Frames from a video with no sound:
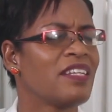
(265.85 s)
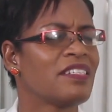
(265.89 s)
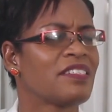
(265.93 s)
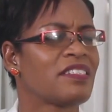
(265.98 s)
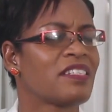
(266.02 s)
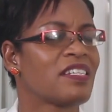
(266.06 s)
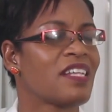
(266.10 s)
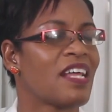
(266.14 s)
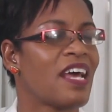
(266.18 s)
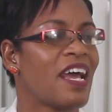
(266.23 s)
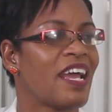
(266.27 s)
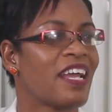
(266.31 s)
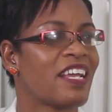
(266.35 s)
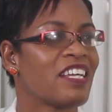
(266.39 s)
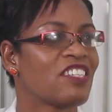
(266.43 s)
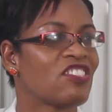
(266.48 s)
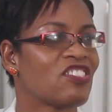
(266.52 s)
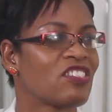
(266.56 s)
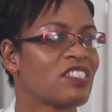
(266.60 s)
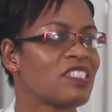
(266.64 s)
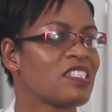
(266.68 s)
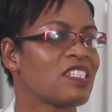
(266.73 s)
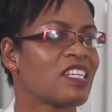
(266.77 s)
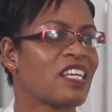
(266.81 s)
And
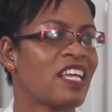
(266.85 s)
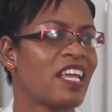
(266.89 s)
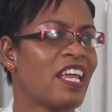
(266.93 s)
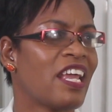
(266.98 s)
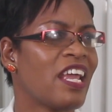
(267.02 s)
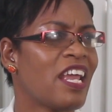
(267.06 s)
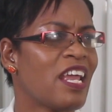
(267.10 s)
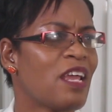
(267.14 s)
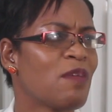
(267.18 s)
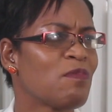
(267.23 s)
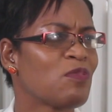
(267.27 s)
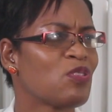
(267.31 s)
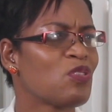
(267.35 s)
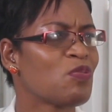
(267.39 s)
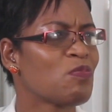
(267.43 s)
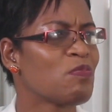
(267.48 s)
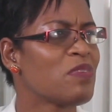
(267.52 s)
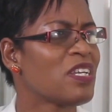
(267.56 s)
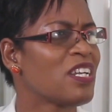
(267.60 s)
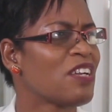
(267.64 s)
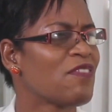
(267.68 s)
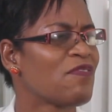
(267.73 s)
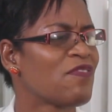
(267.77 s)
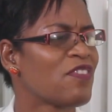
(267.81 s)
it's like it just
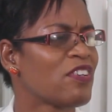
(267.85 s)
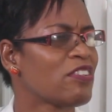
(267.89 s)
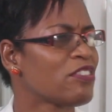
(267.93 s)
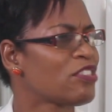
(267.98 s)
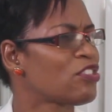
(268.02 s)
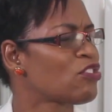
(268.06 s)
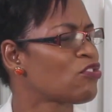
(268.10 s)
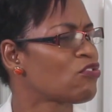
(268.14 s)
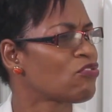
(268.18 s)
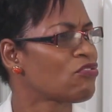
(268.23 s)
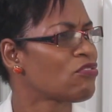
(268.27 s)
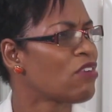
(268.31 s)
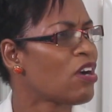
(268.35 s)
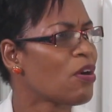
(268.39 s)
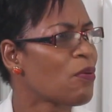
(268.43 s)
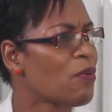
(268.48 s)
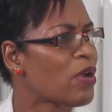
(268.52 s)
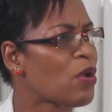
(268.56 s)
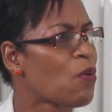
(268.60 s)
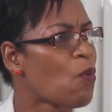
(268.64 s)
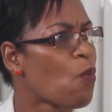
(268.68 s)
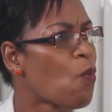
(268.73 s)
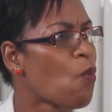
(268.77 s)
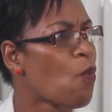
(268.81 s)
came to me in a
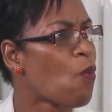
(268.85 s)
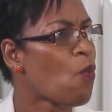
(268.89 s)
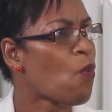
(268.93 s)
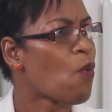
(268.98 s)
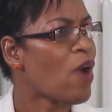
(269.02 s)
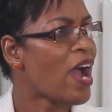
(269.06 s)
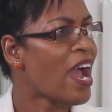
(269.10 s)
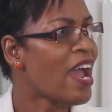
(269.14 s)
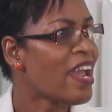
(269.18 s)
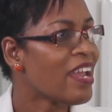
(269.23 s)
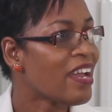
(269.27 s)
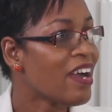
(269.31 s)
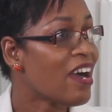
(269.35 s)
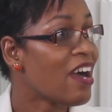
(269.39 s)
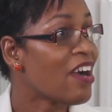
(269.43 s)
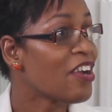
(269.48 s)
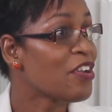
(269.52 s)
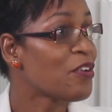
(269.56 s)
very strong way.